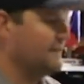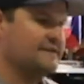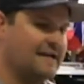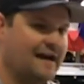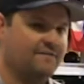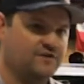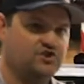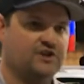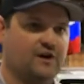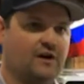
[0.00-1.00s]
these have the
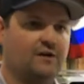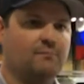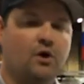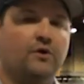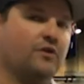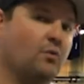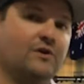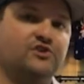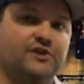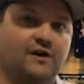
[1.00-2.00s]
G R motor, the
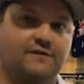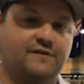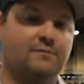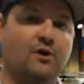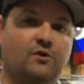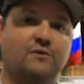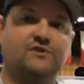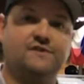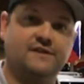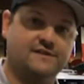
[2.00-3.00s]
one G R F E motor,
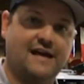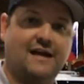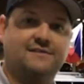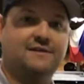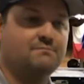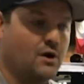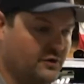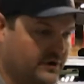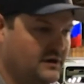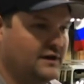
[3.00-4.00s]
which is the exact same
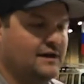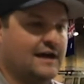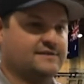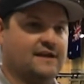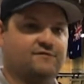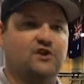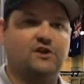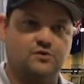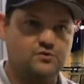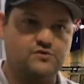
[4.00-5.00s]
motor as an F J
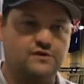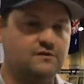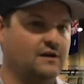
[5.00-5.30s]
Cruiser.